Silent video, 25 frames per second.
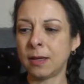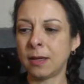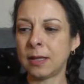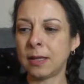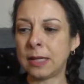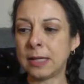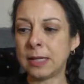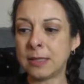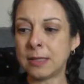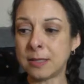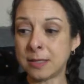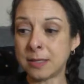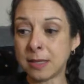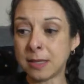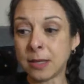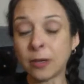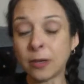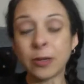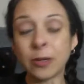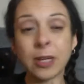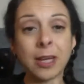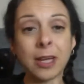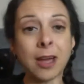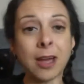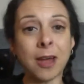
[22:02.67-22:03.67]

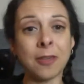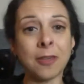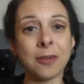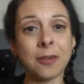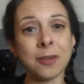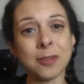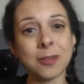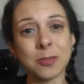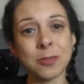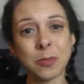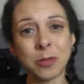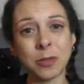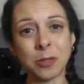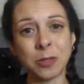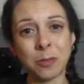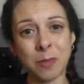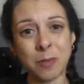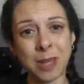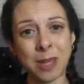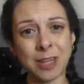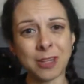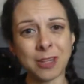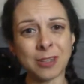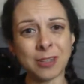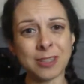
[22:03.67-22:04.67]
Considering others when you
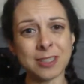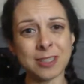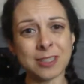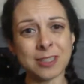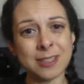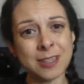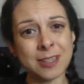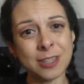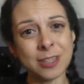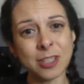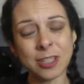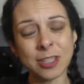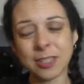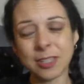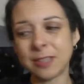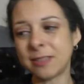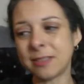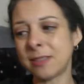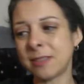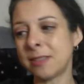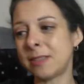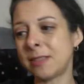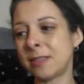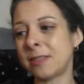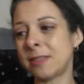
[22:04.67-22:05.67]
make your
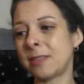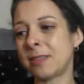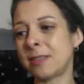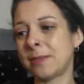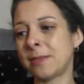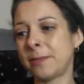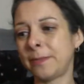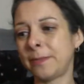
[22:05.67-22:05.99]
decisions.